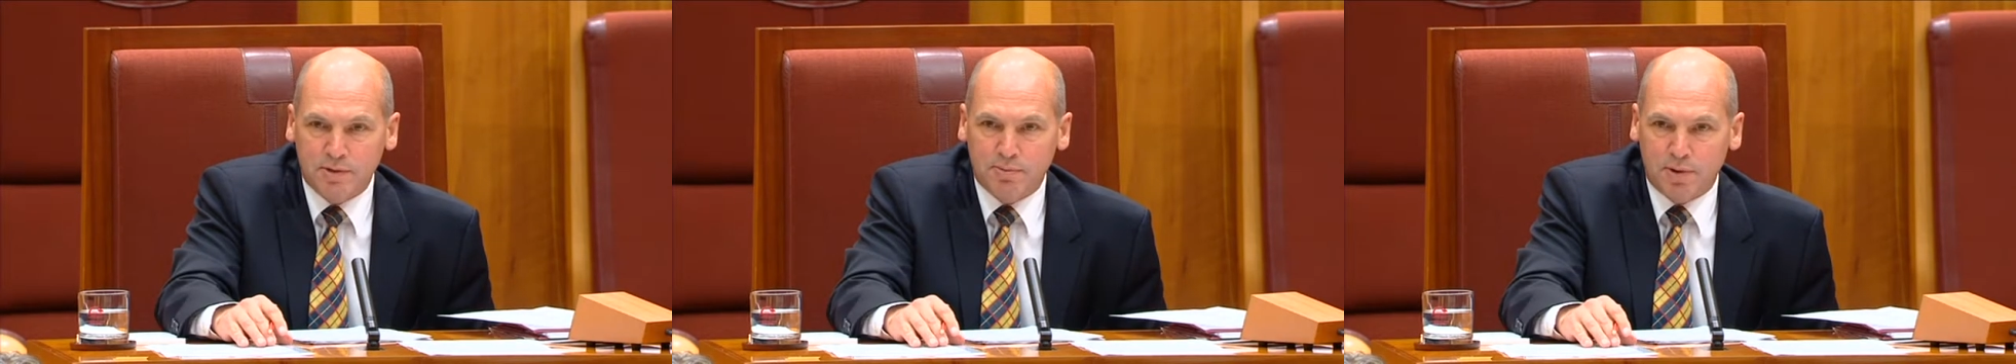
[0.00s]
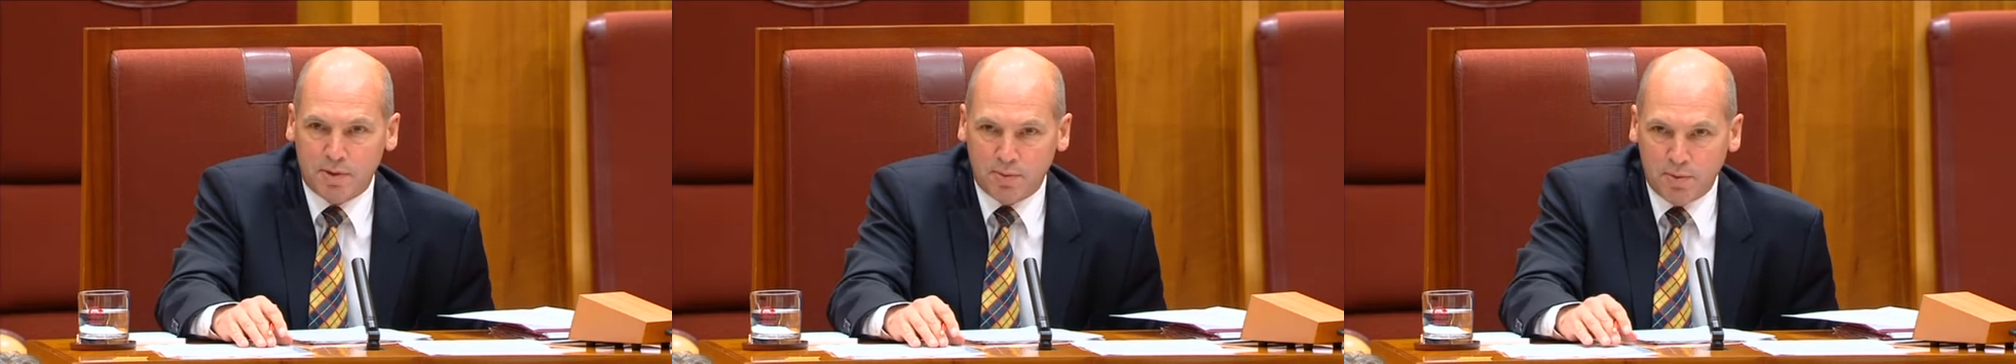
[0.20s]

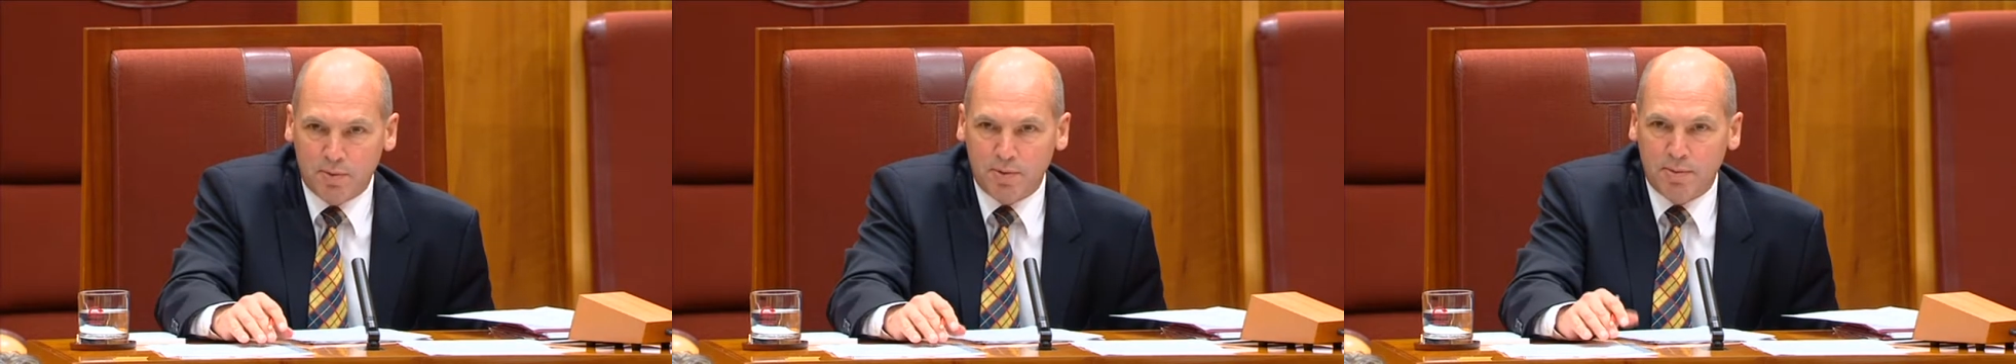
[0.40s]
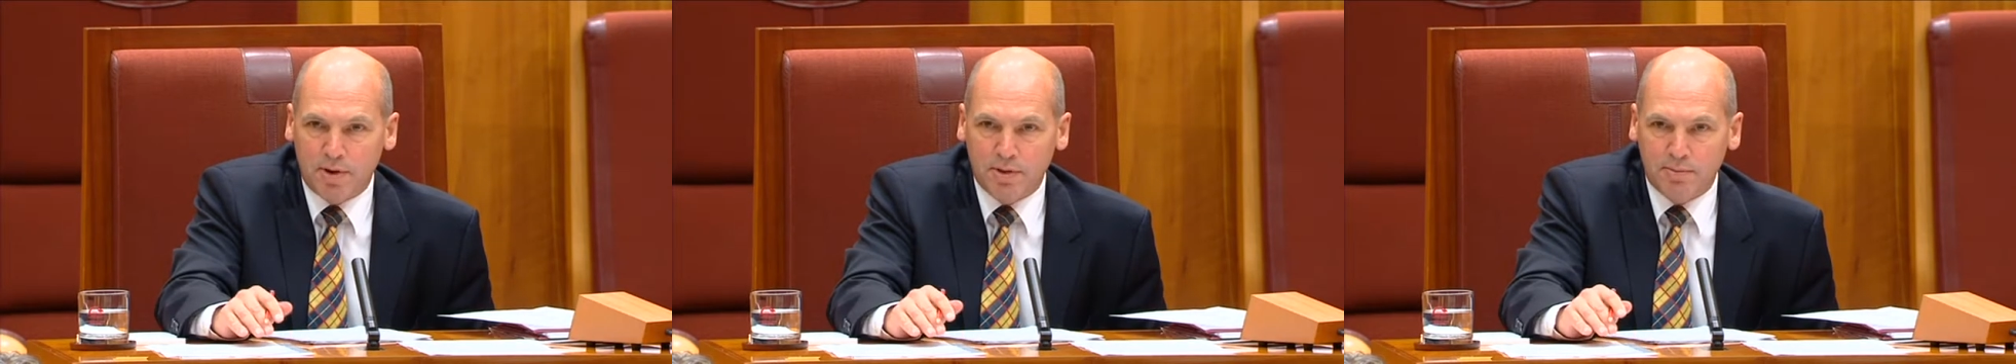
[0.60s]
but I will
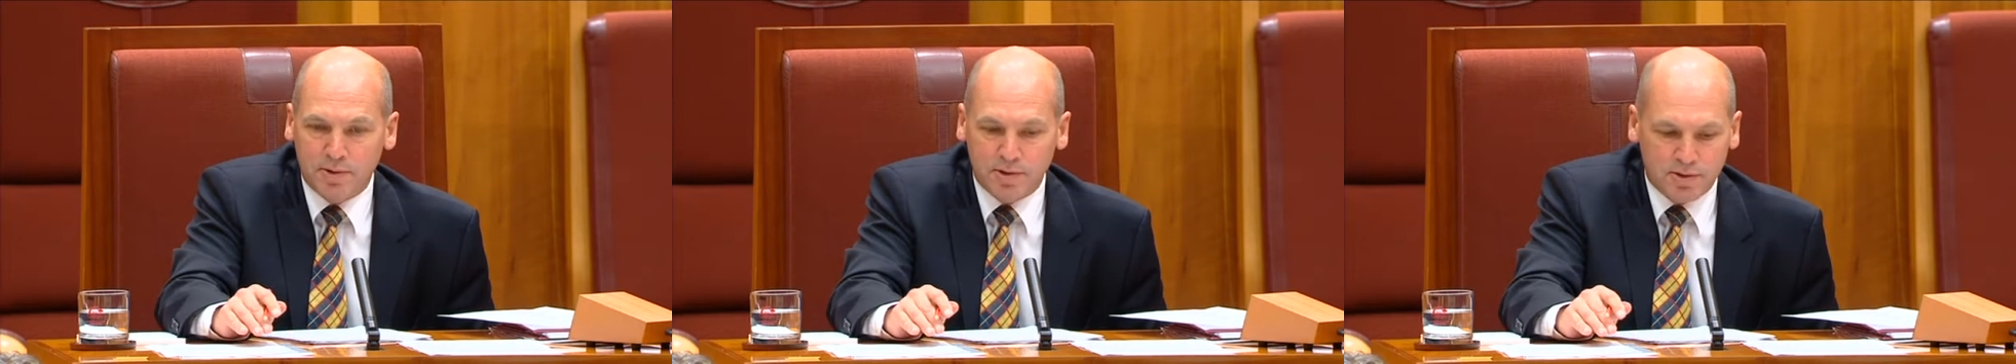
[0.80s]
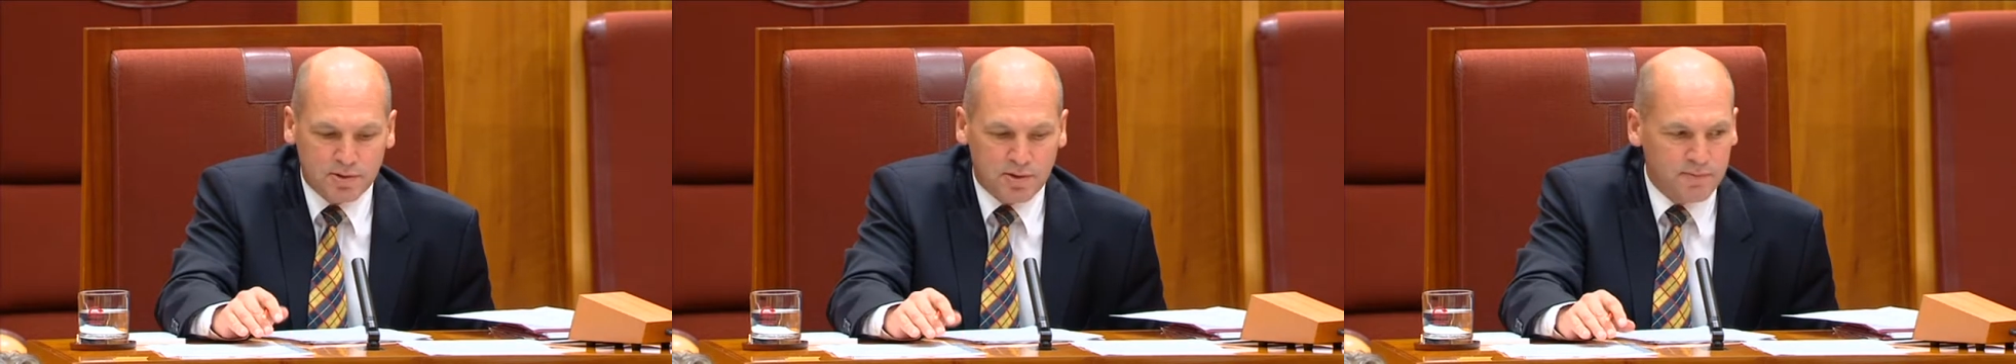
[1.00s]
remind the
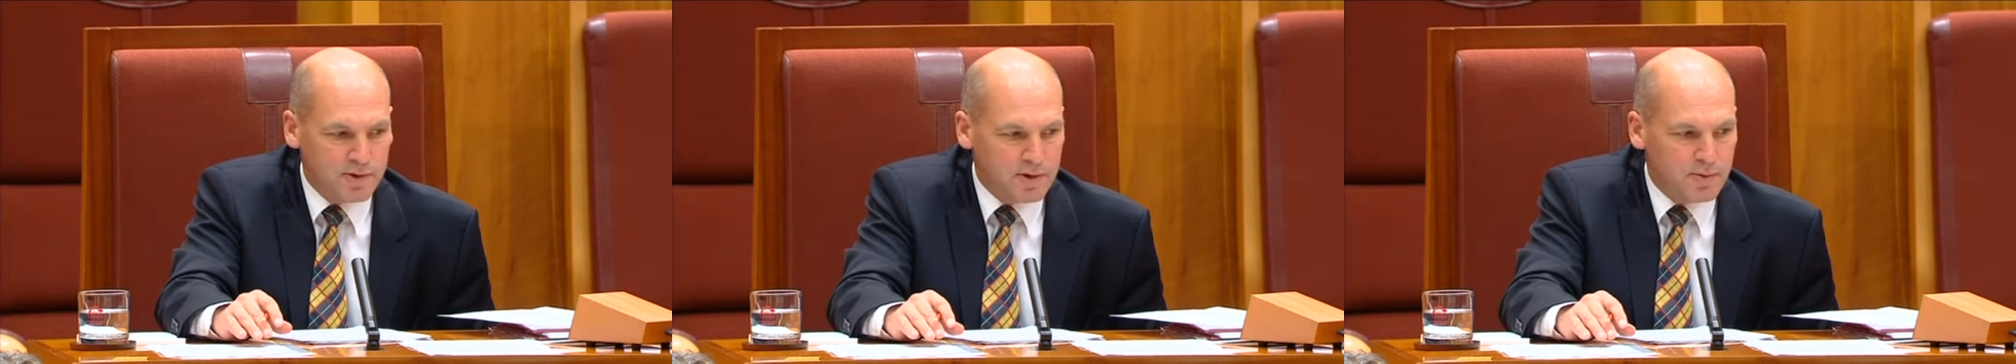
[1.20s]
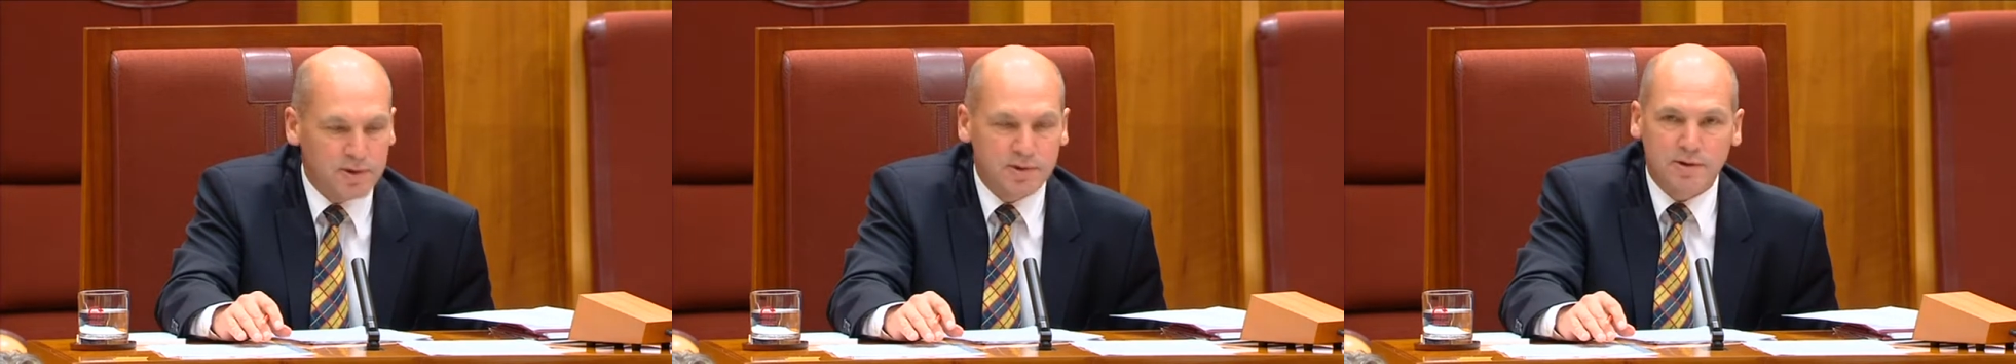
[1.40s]
minister of the
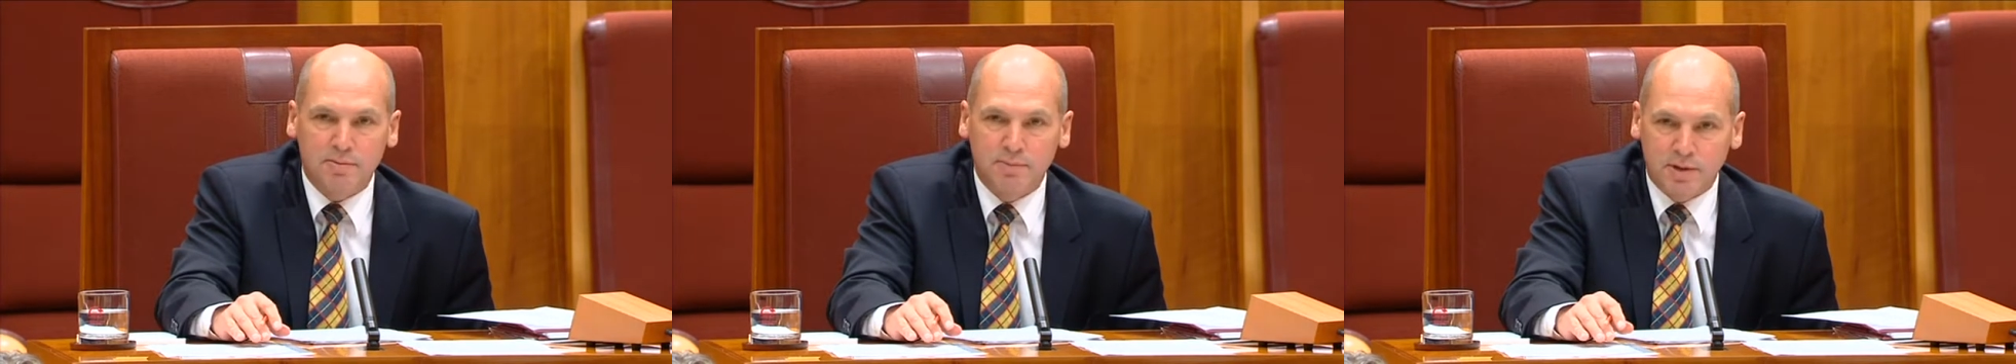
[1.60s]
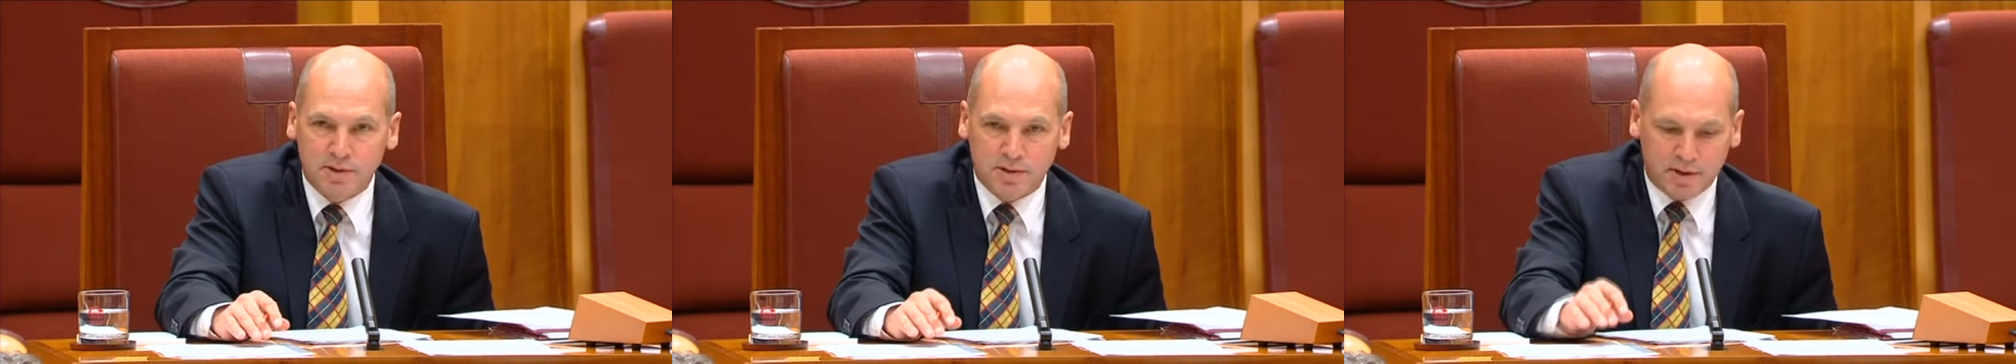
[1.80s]
question.
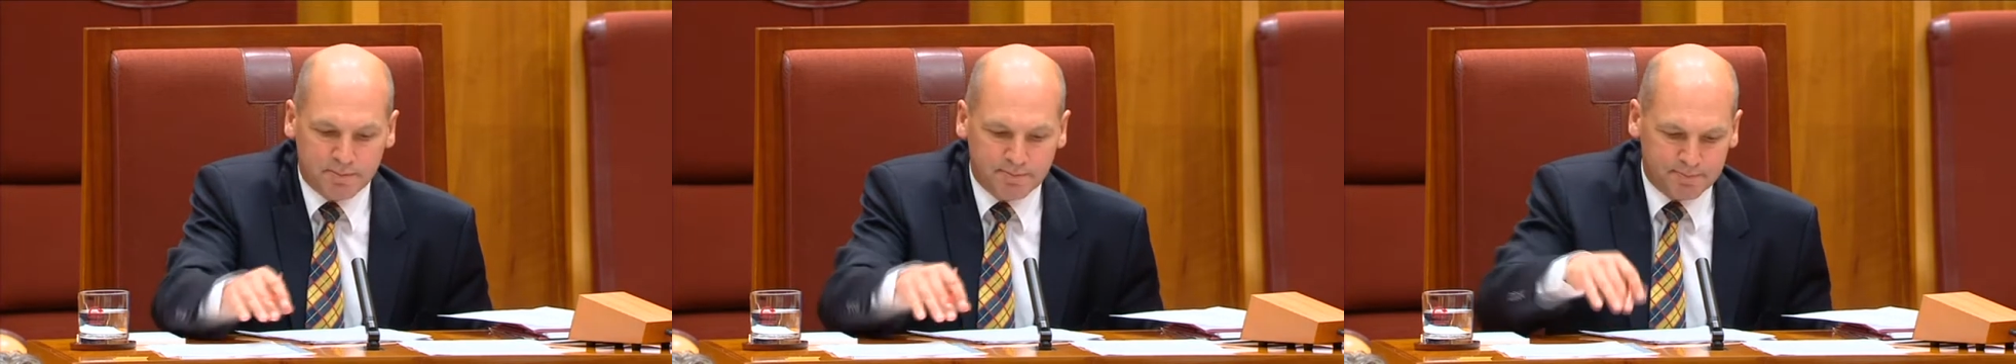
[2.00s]
Minister.